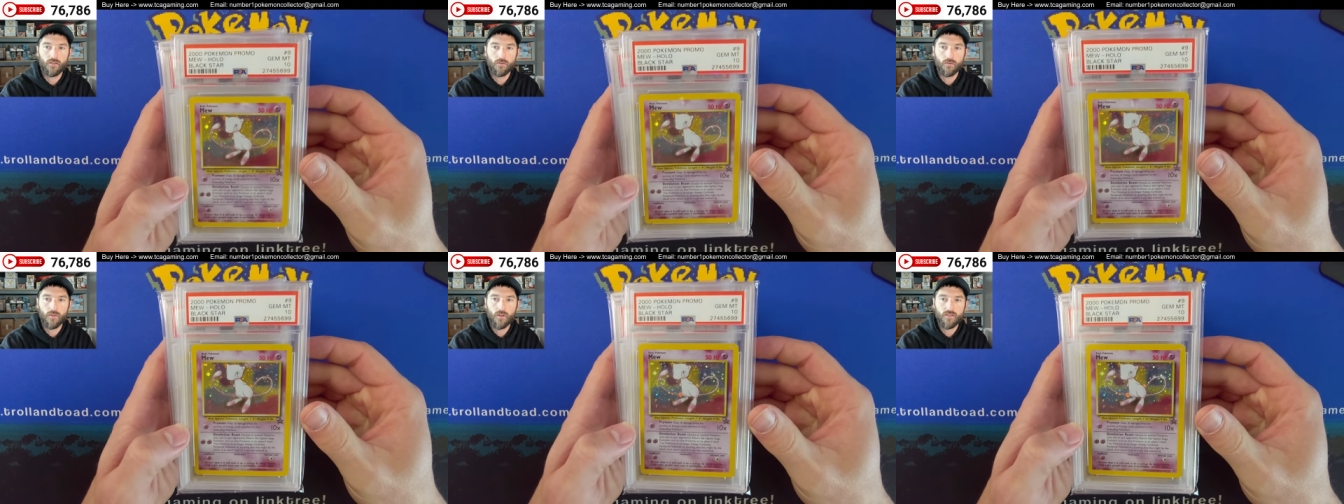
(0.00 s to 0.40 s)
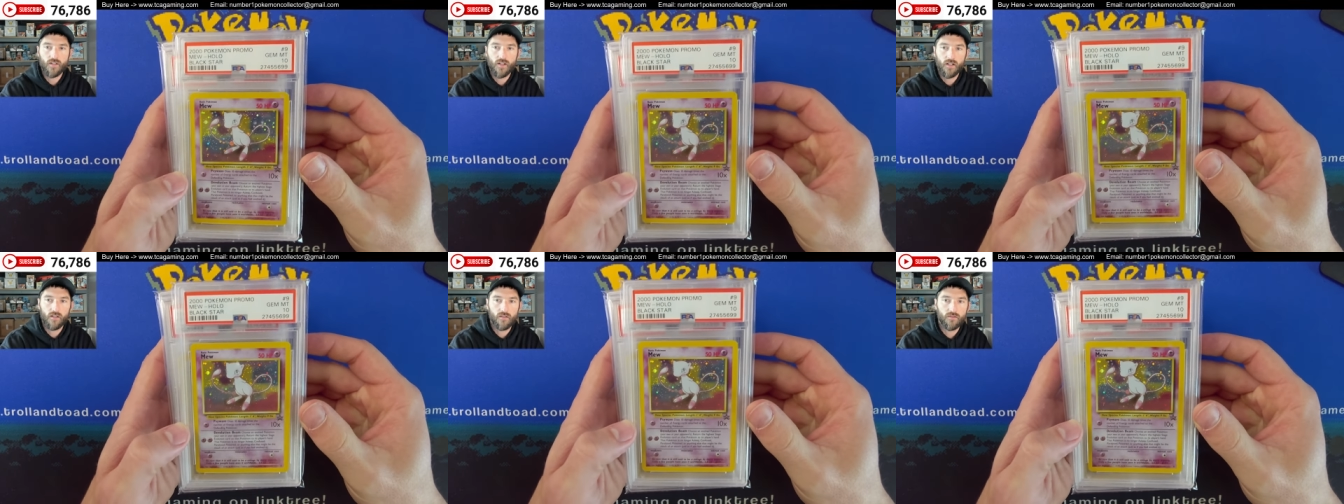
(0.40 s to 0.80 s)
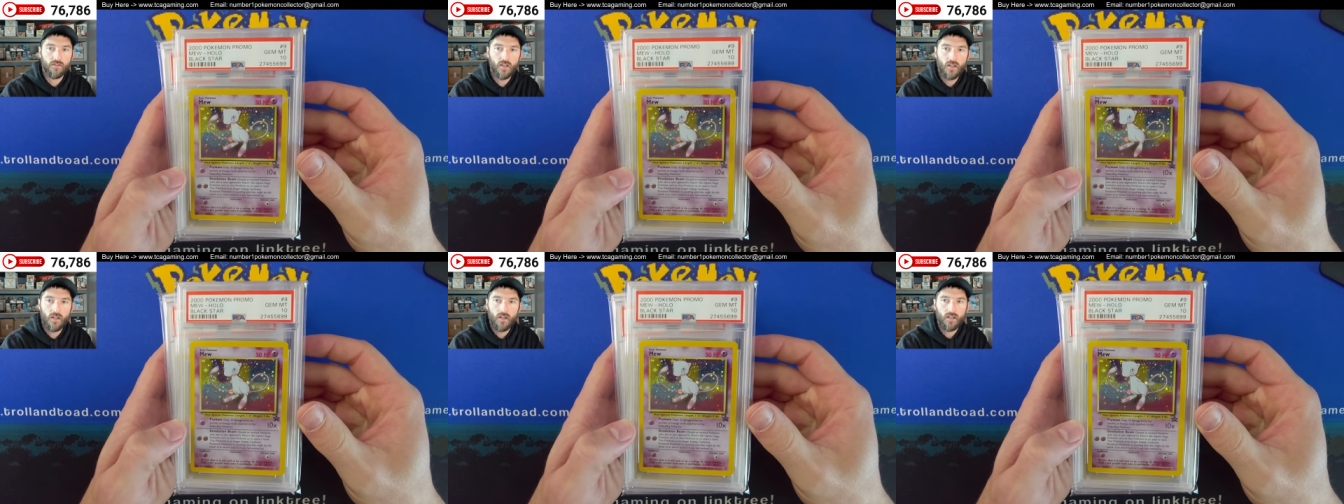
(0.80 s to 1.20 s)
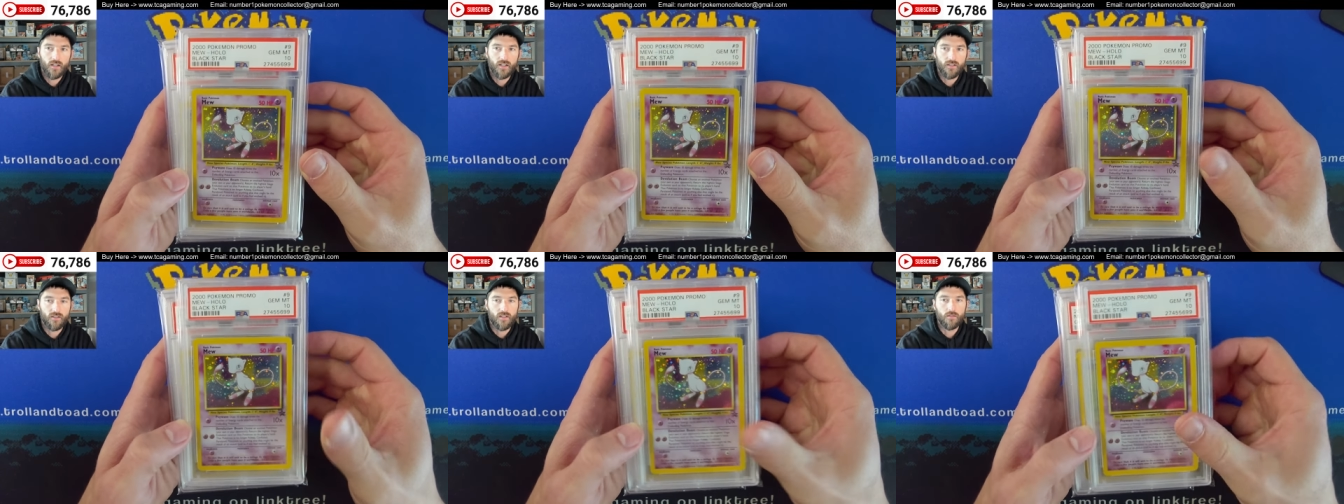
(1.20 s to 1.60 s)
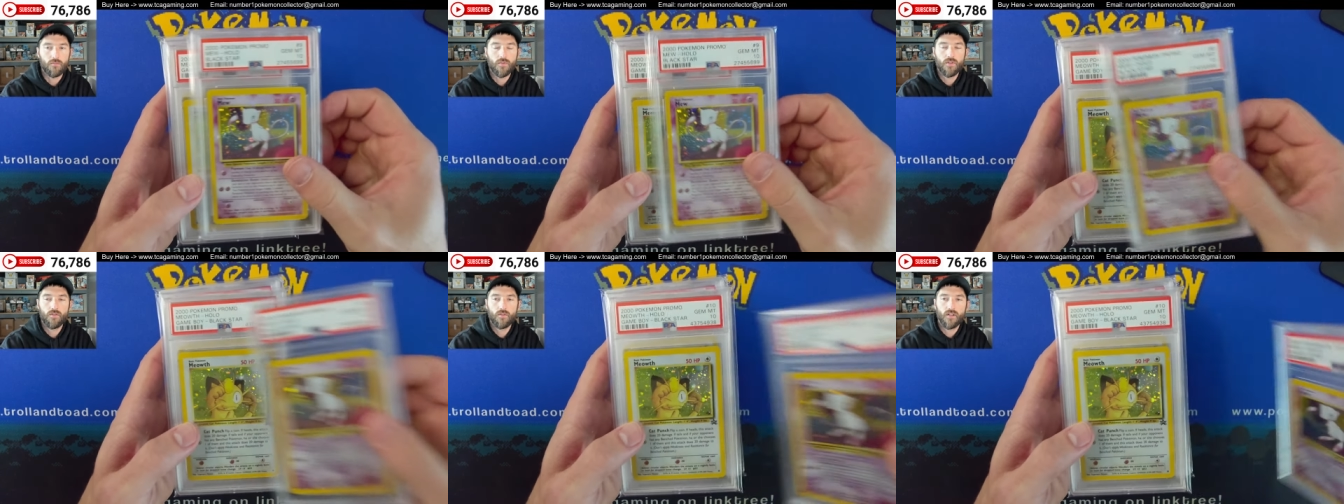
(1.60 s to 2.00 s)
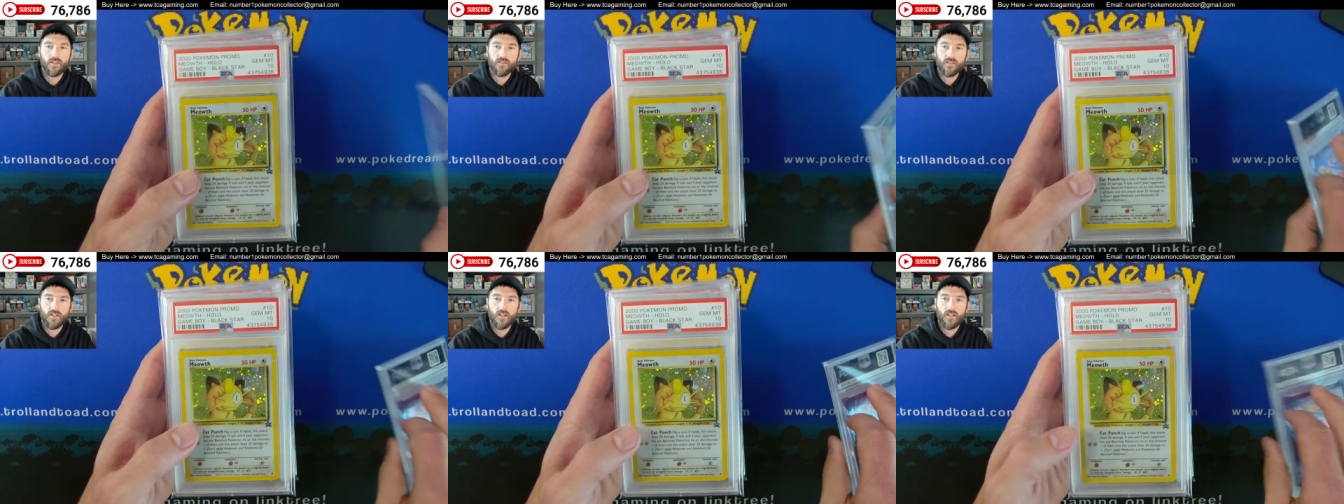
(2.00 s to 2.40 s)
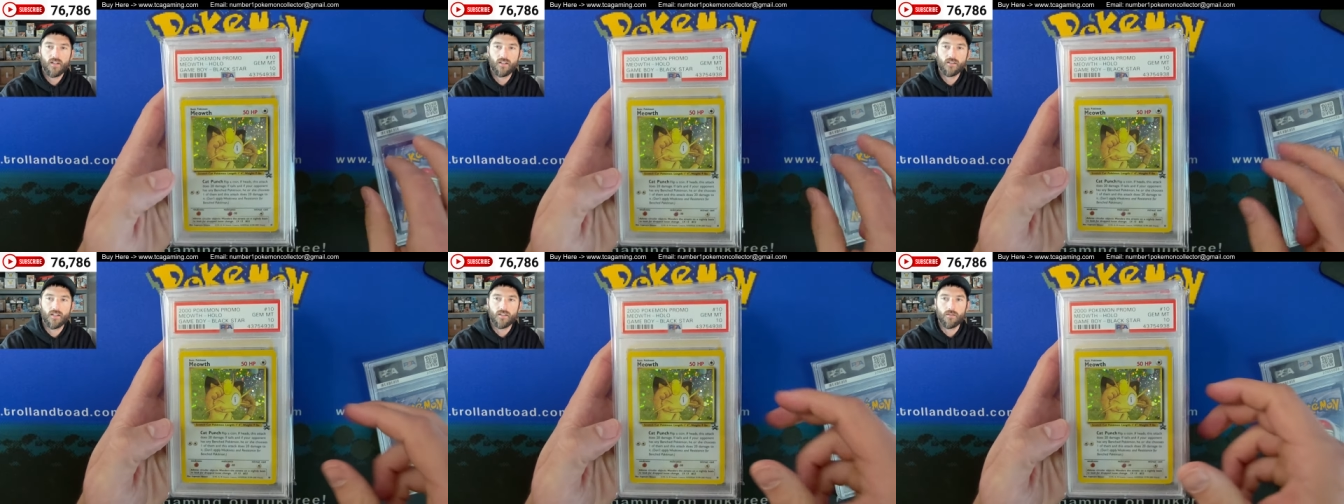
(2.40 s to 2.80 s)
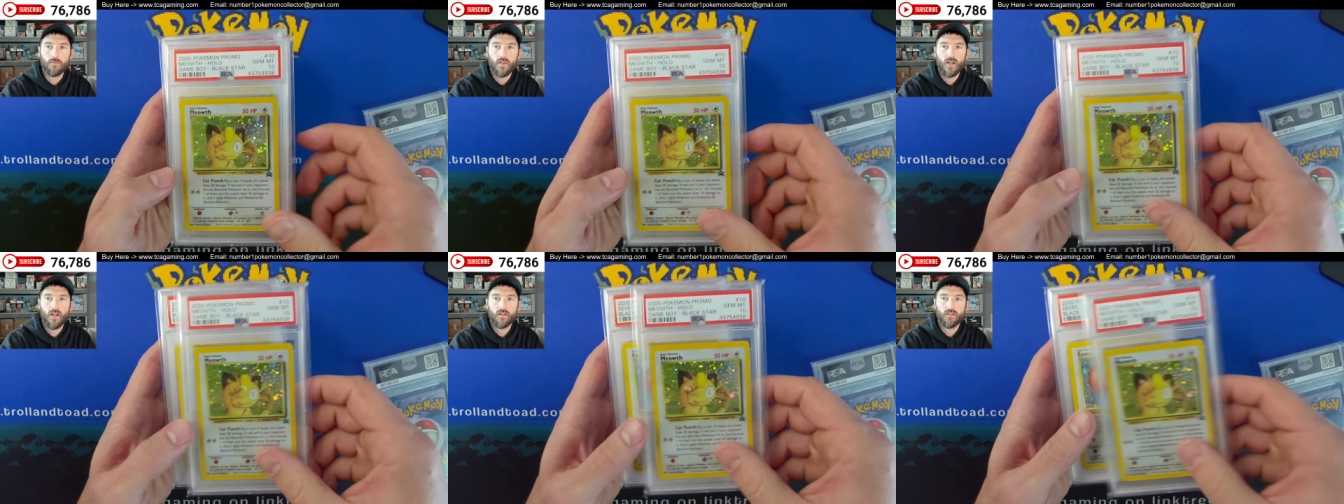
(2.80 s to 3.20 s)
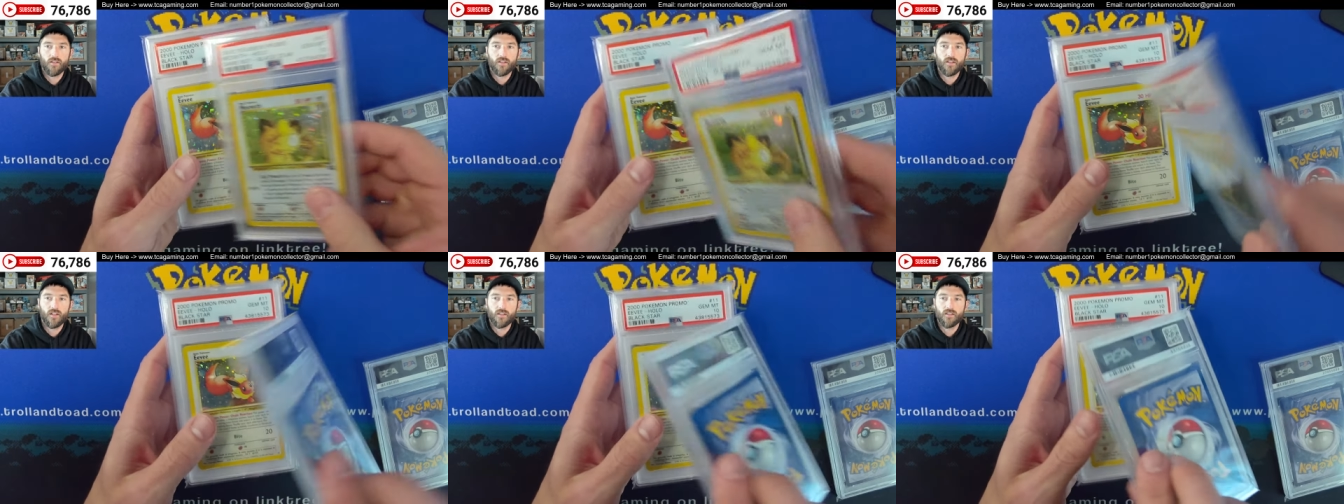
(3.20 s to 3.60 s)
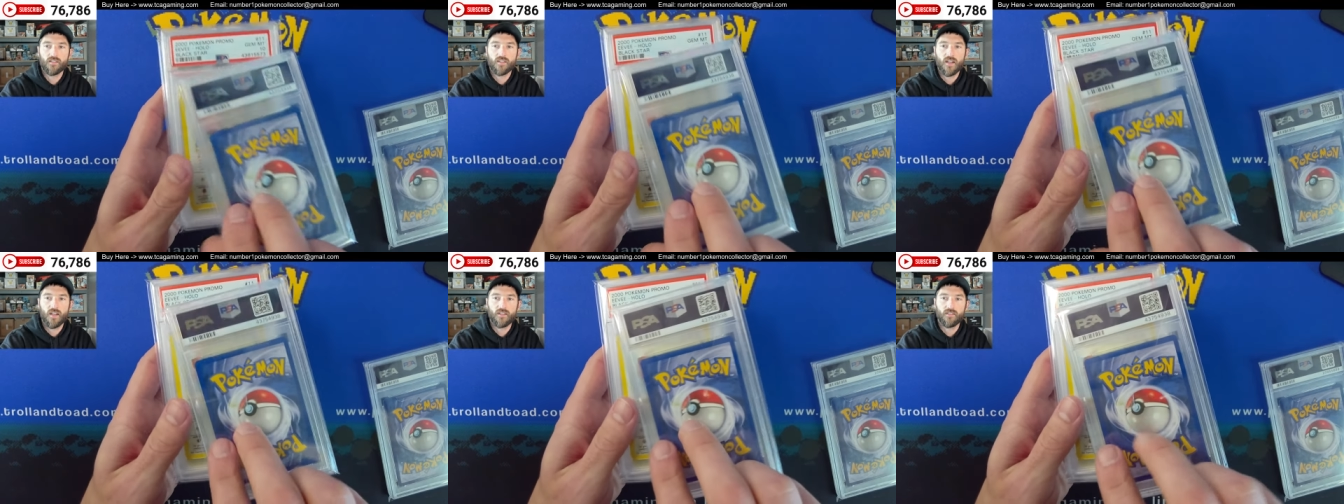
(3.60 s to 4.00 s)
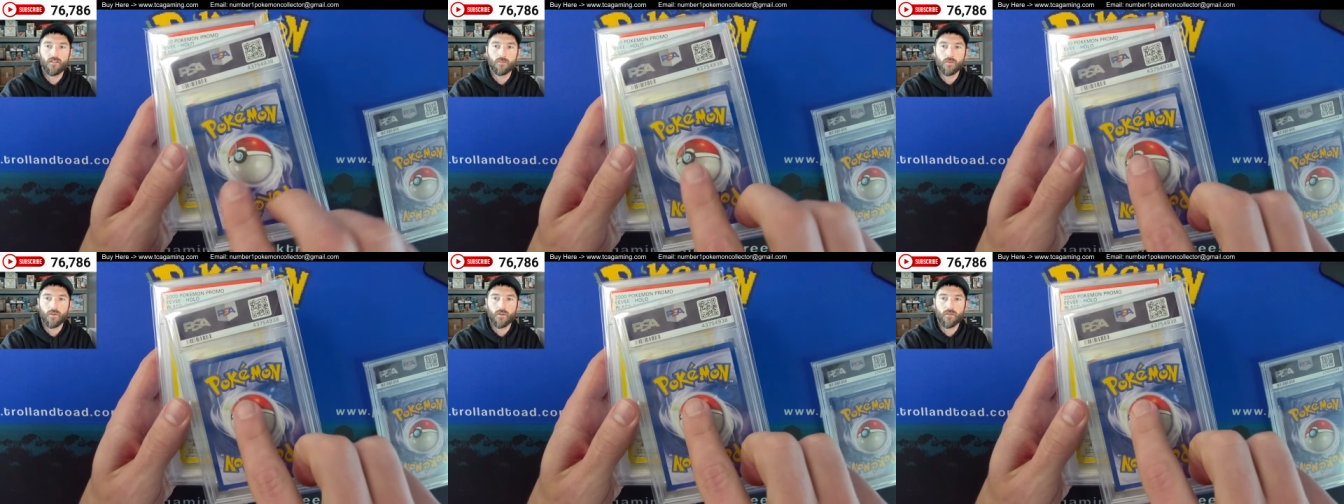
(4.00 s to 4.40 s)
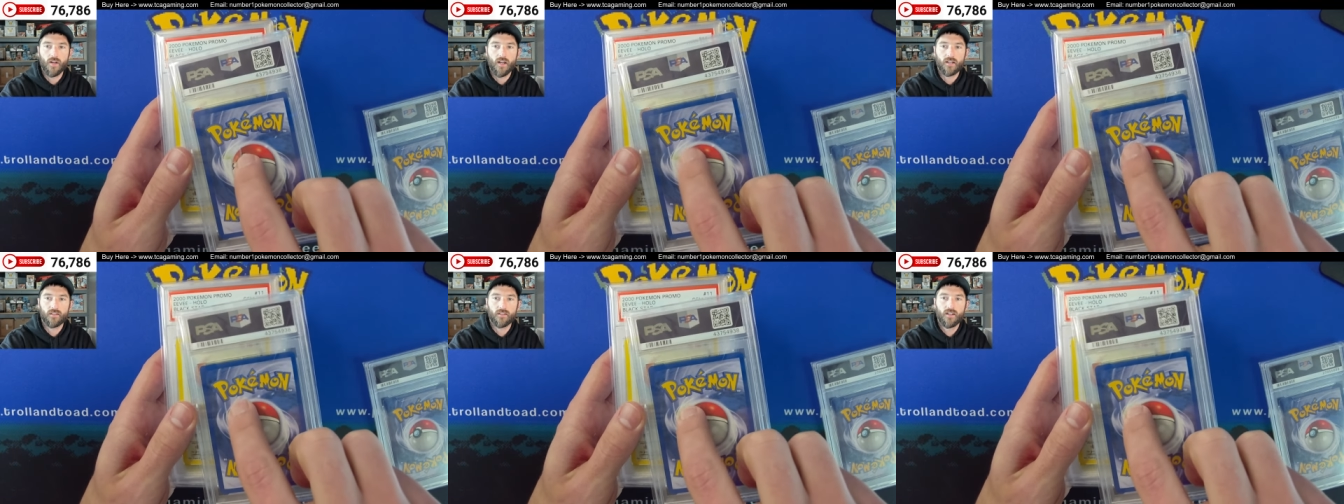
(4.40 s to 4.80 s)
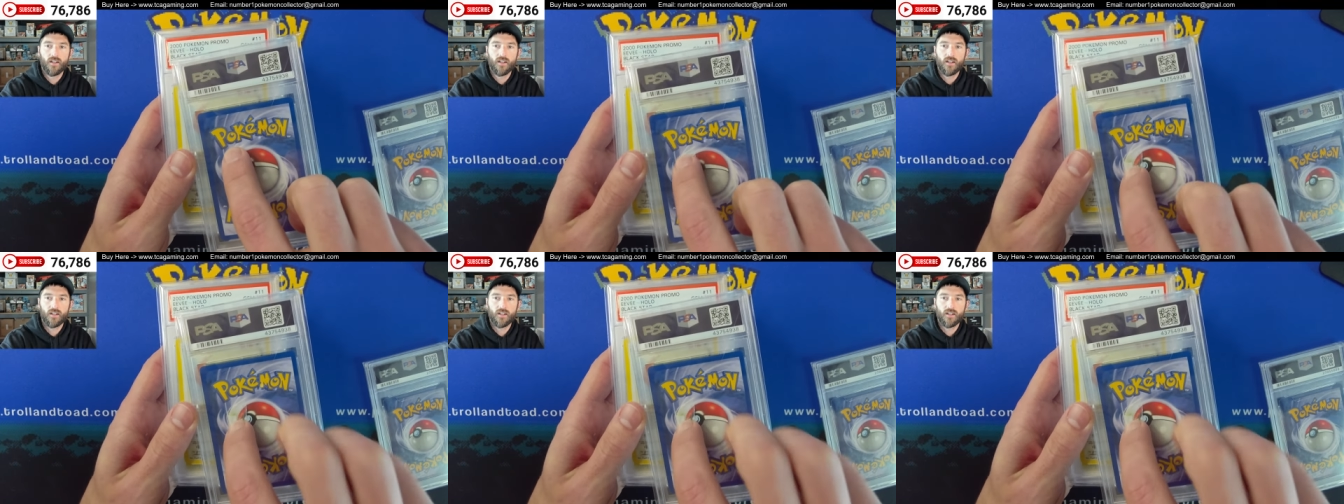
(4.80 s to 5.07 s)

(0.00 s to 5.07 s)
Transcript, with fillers: and reverse hollows. Got the Mew in a 10, got the Meowth in a 10. This case is pretty wrecked.